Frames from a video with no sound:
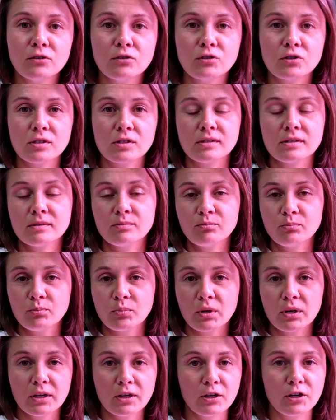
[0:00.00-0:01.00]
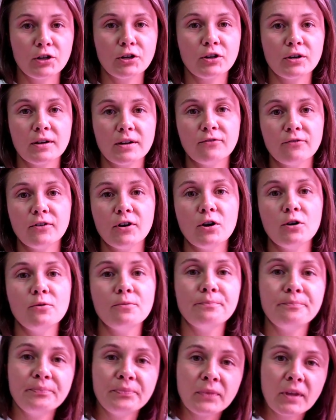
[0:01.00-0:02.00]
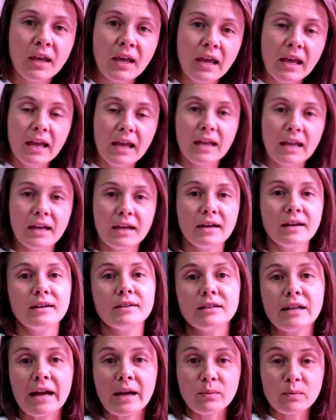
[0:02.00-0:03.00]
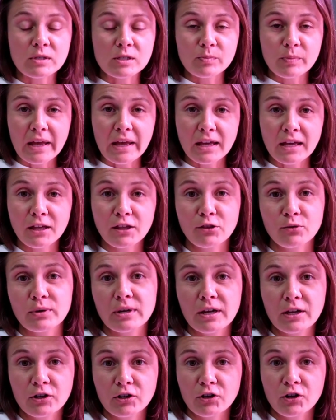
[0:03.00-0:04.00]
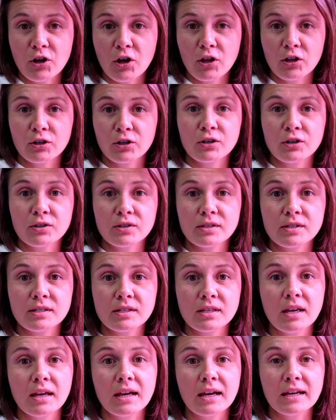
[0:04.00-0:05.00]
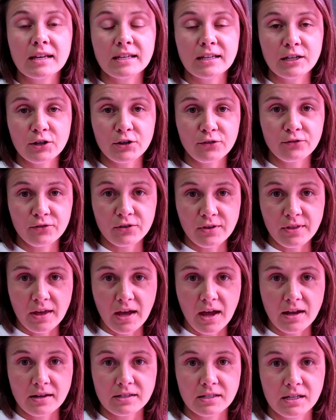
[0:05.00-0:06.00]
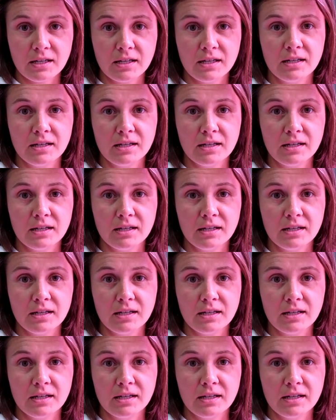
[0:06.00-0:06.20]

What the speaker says: You just put in all your info, and I was paying $300 a year for that.